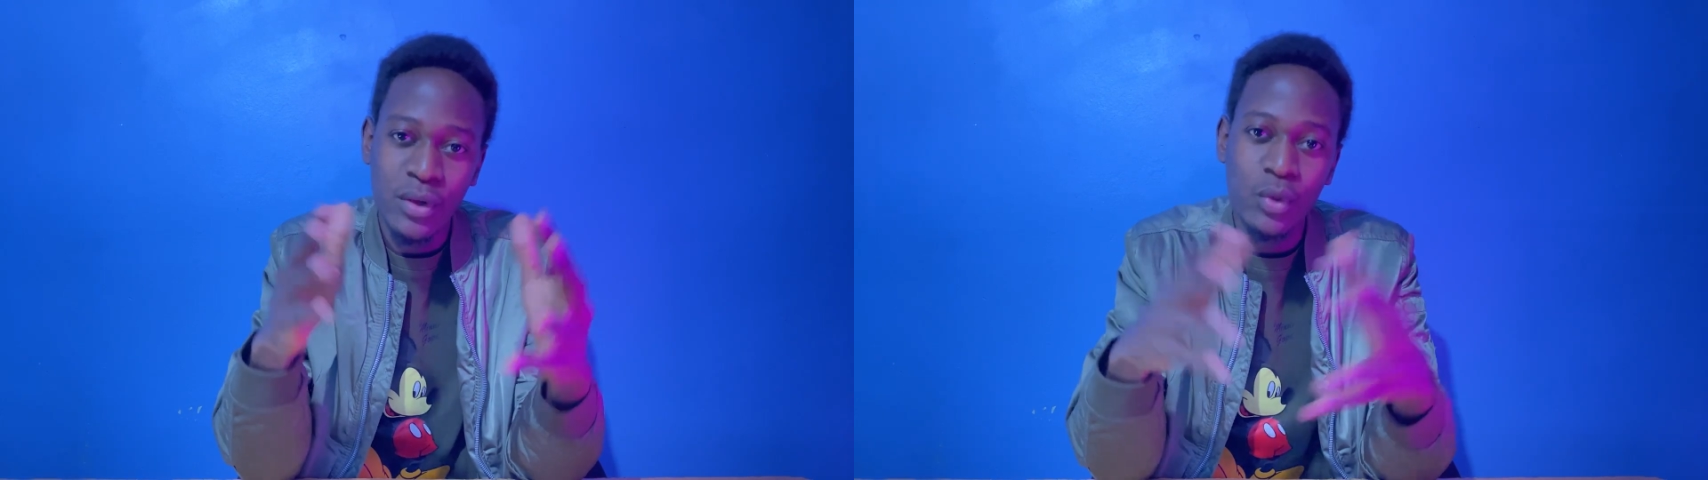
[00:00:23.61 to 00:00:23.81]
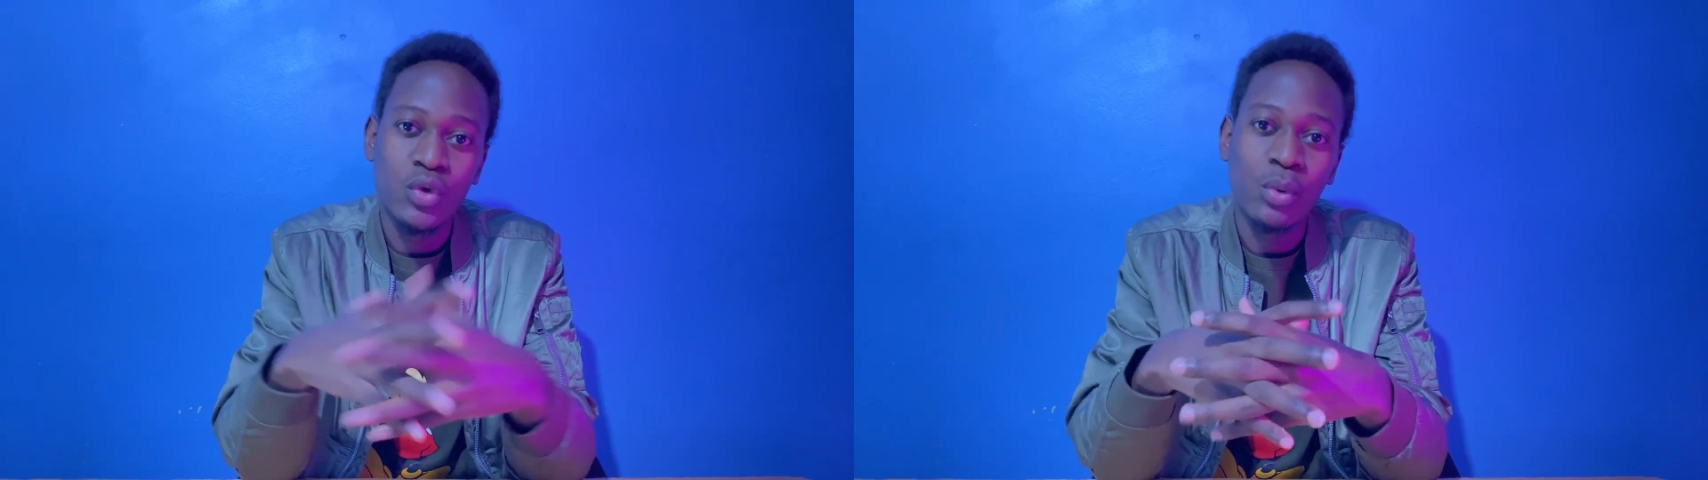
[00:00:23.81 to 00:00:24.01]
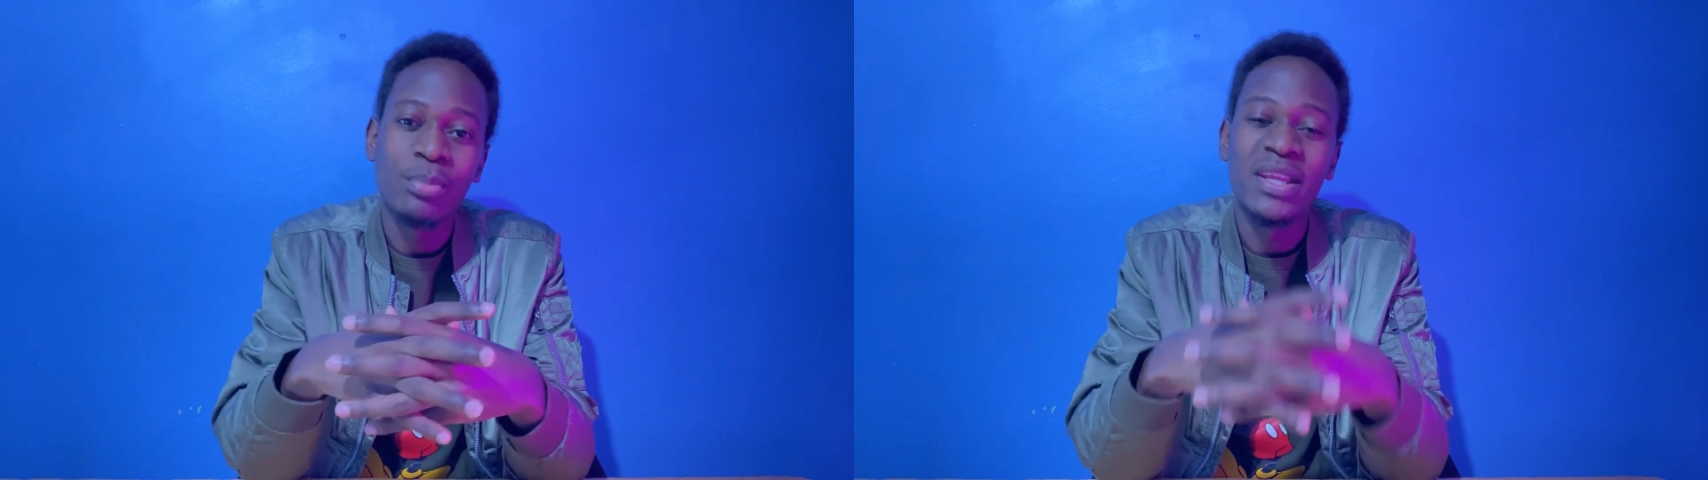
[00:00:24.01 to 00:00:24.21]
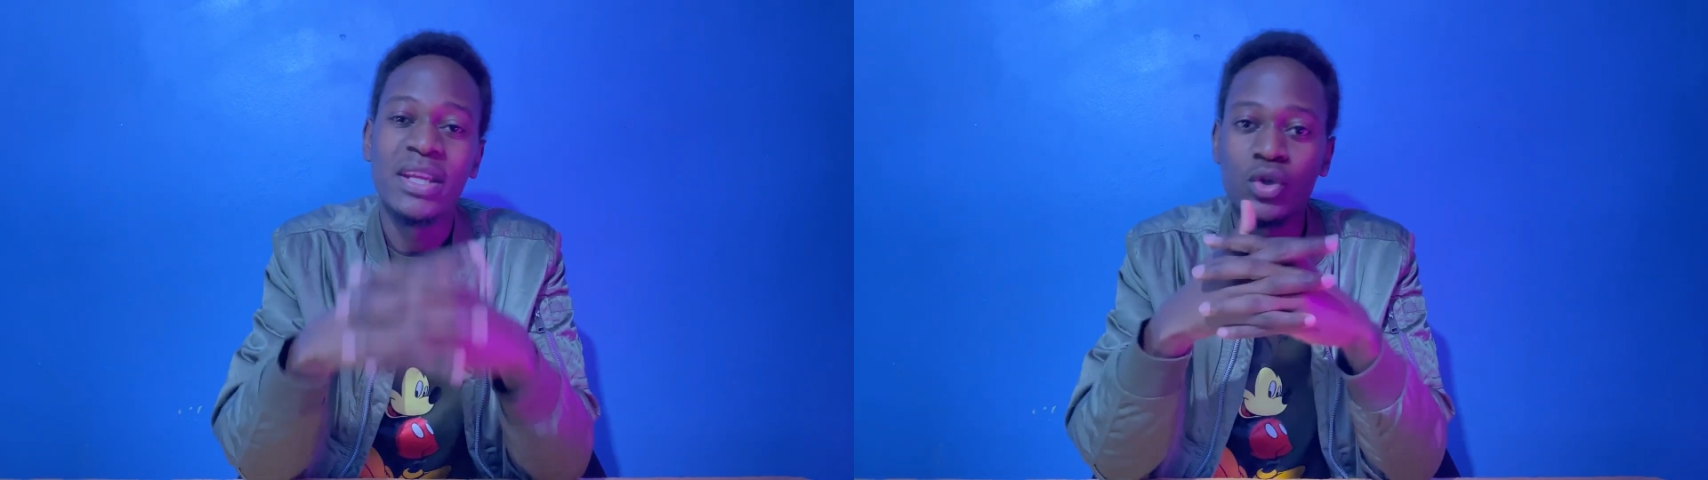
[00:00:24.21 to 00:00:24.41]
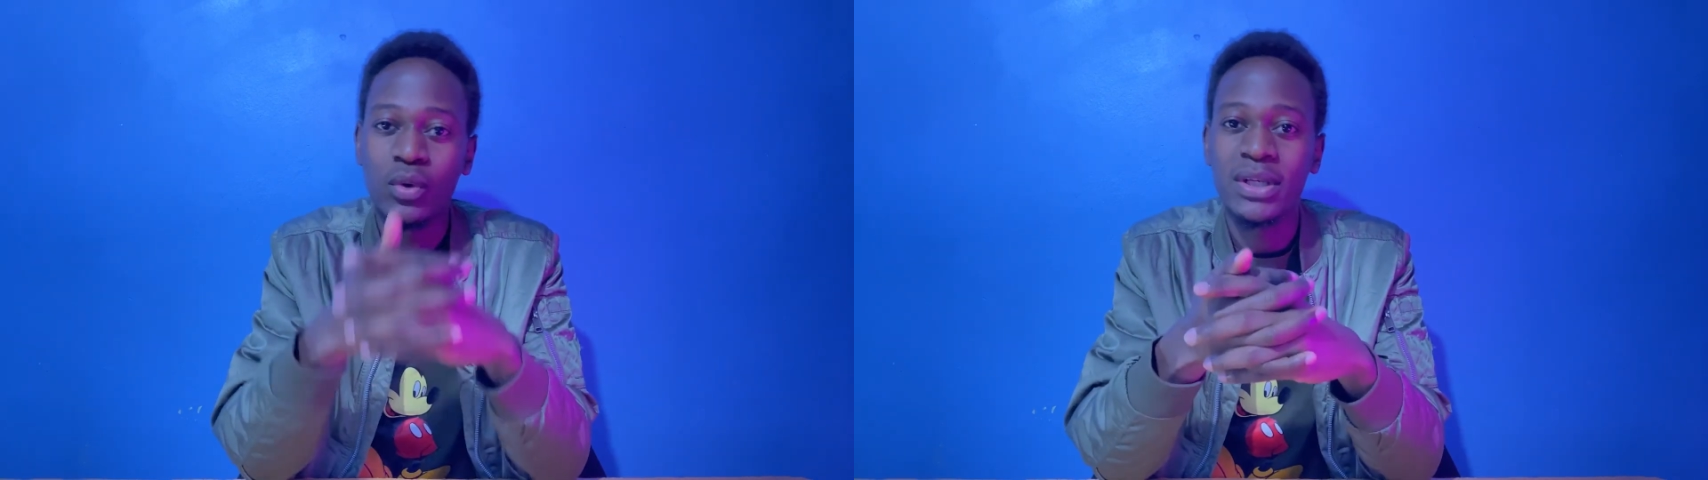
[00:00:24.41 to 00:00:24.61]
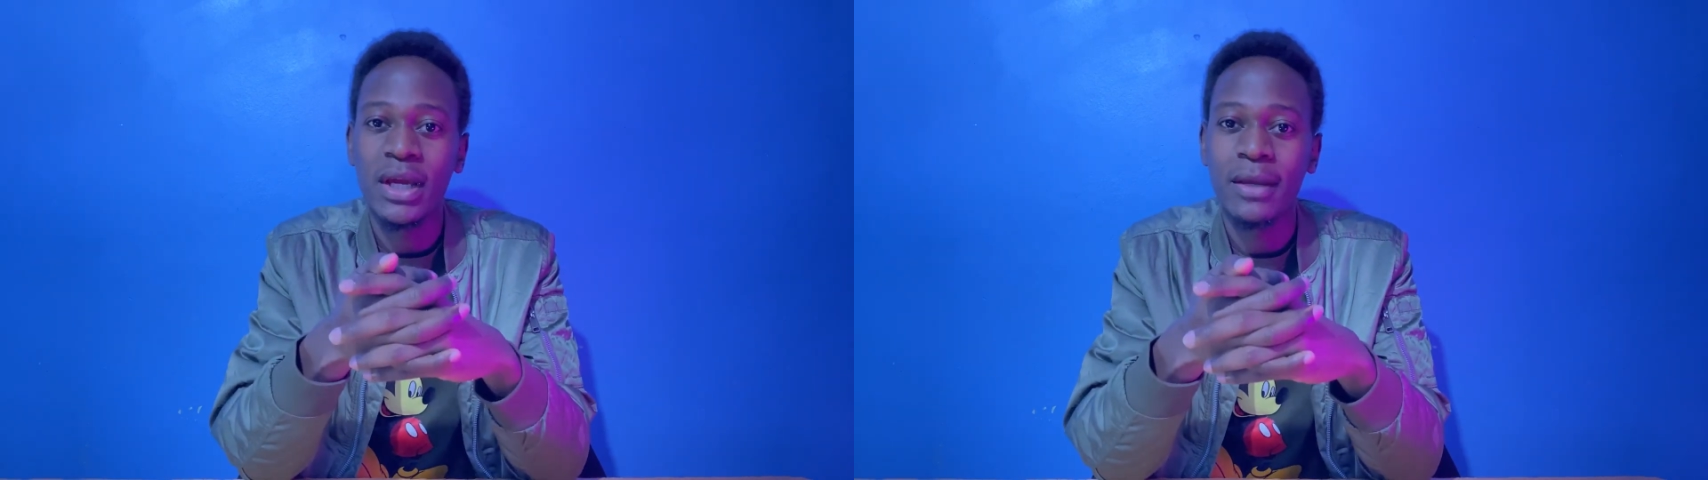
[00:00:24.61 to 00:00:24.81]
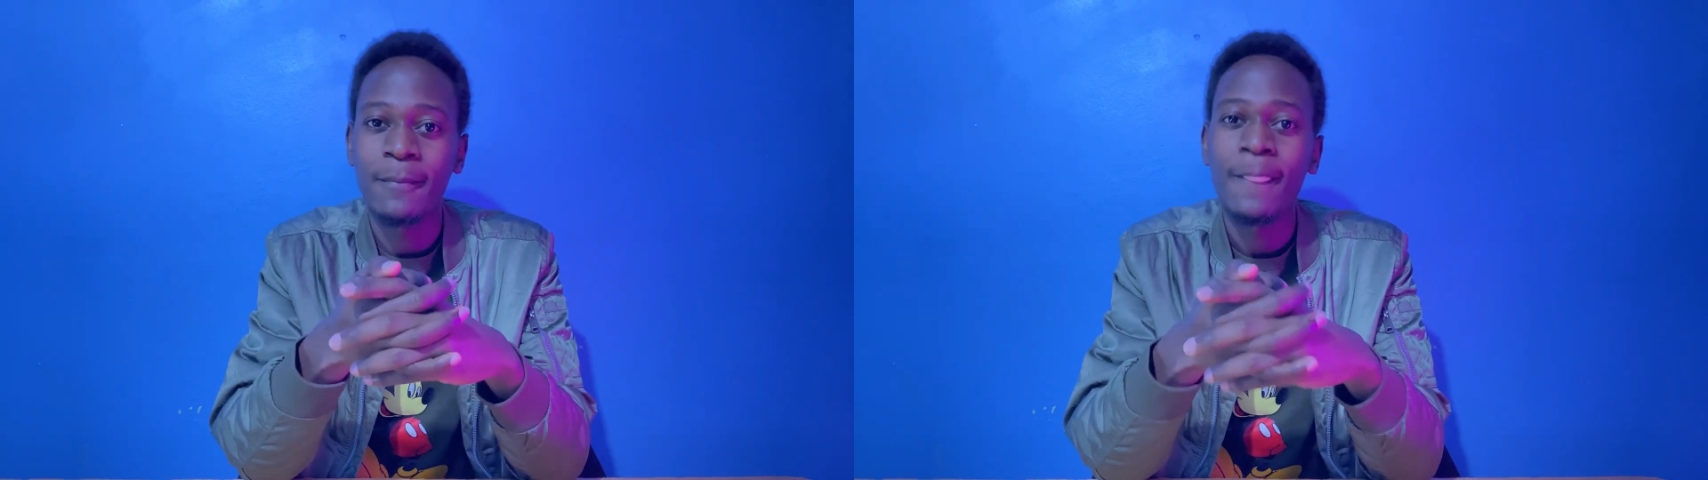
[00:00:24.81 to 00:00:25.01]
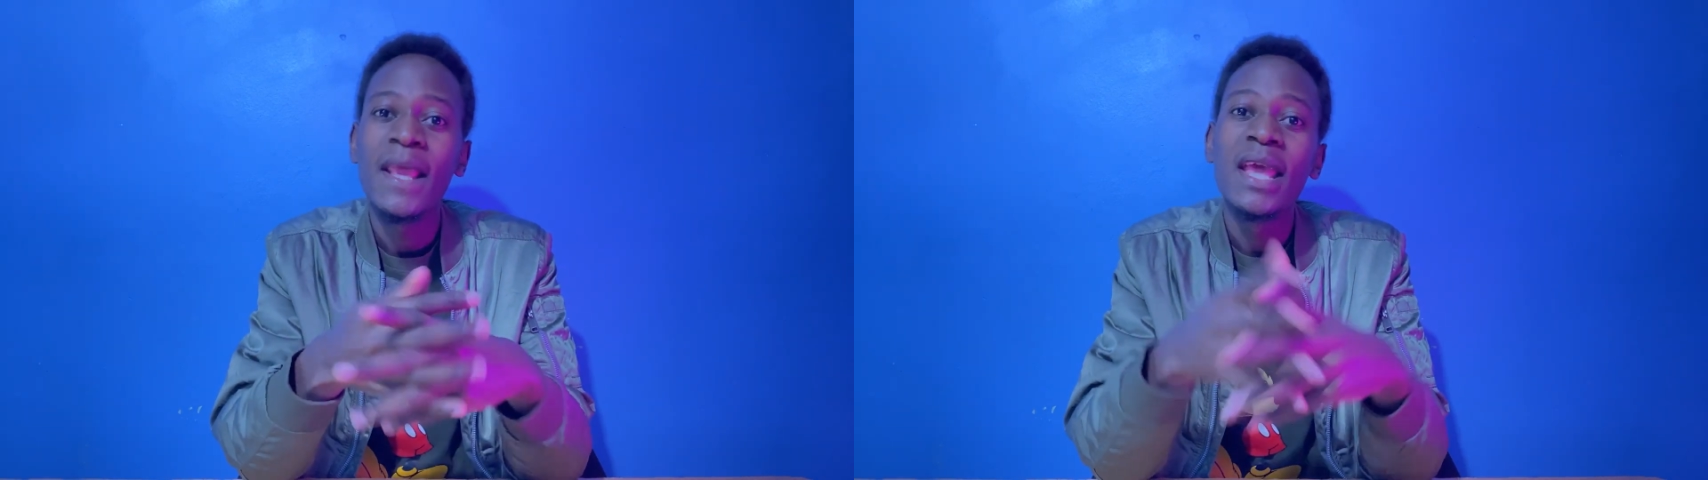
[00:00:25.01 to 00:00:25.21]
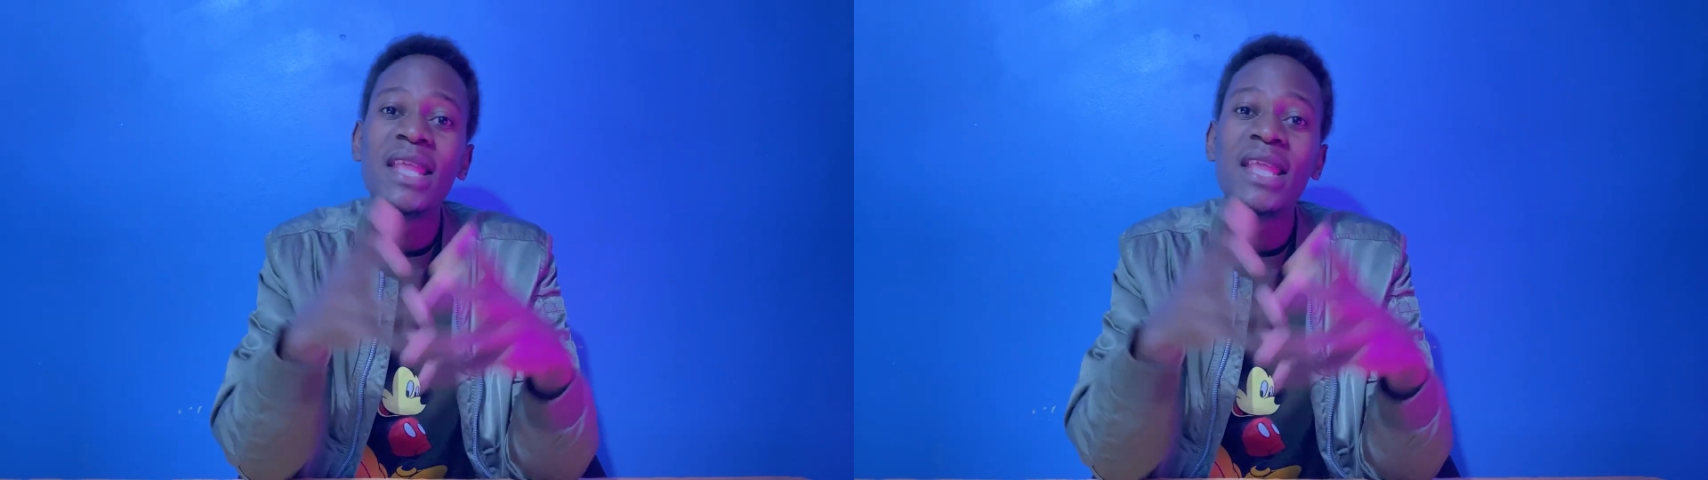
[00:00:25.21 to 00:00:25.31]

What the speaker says: YouTube in a short time.